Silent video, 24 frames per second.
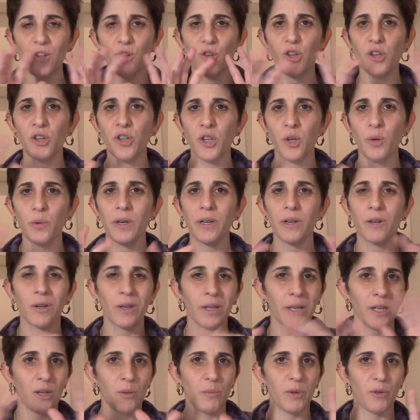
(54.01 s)
Just so we're
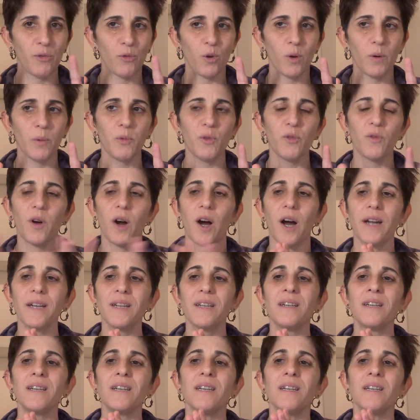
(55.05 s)
clear before we move on,